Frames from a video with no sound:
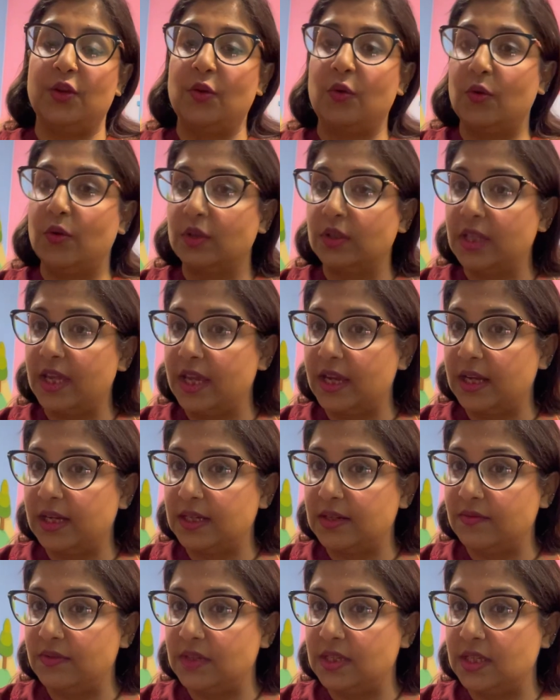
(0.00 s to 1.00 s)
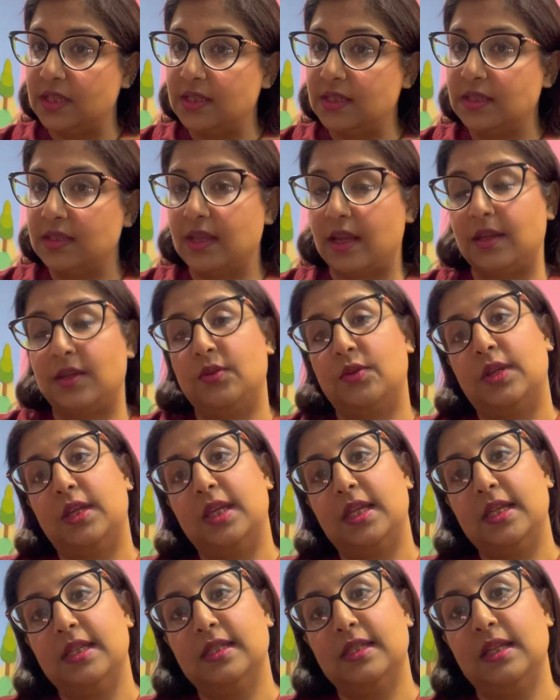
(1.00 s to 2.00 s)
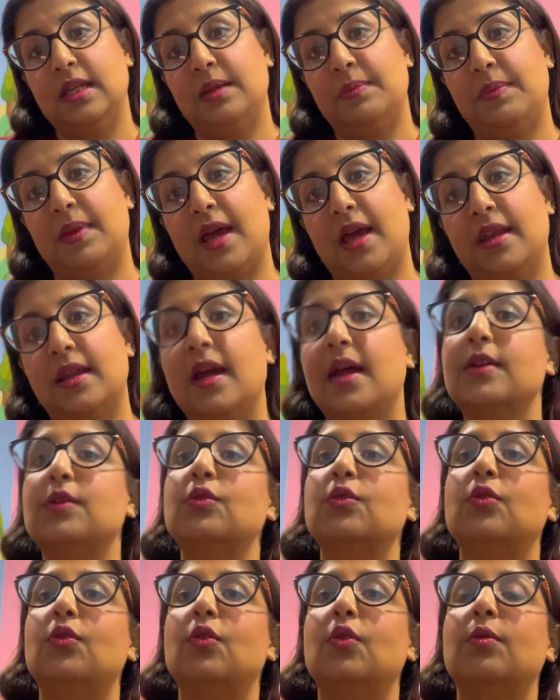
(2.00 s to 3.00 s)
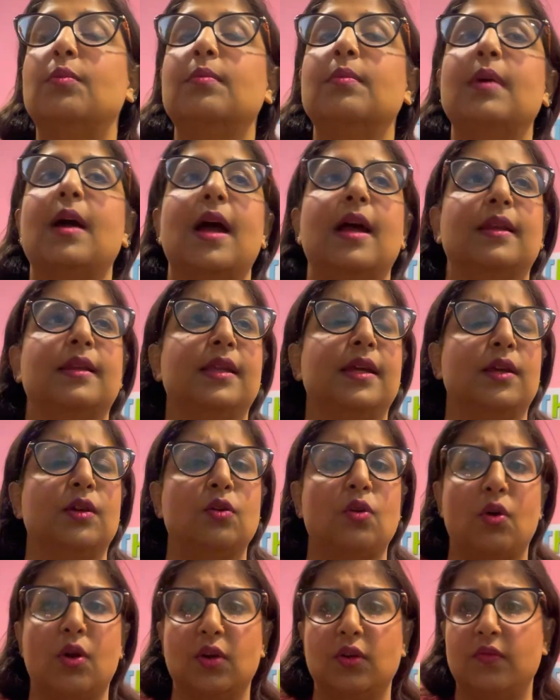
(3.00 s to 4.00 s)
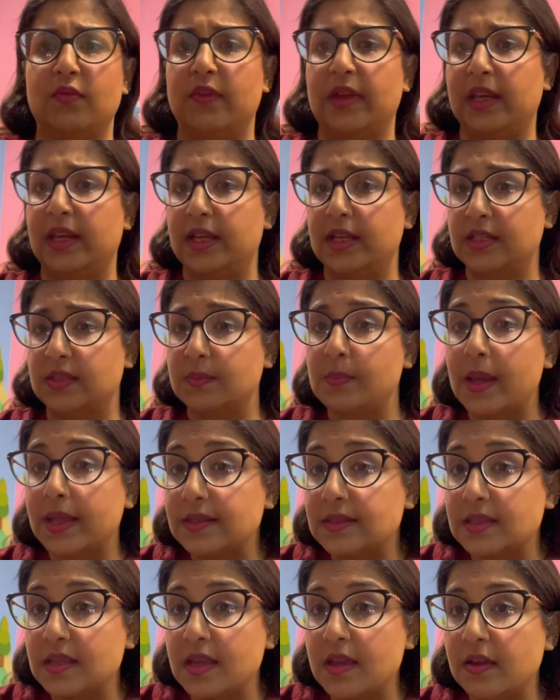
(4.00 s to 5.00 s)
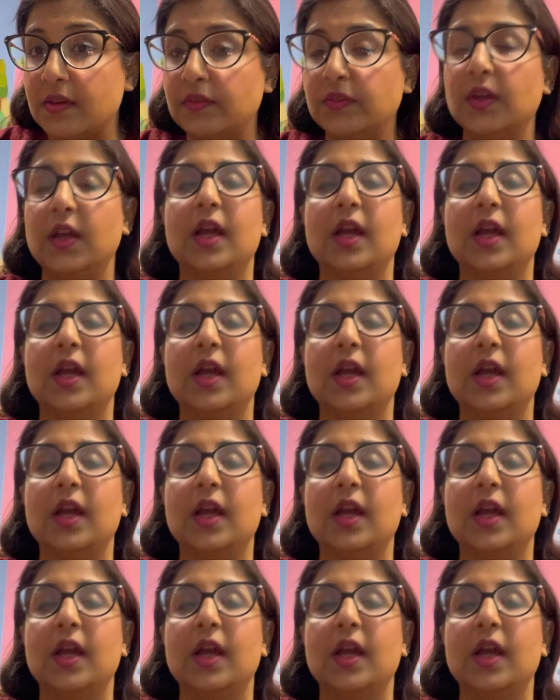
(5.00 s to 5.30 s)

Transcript: all the activities that you can easily plan at home, and they are not very expensive.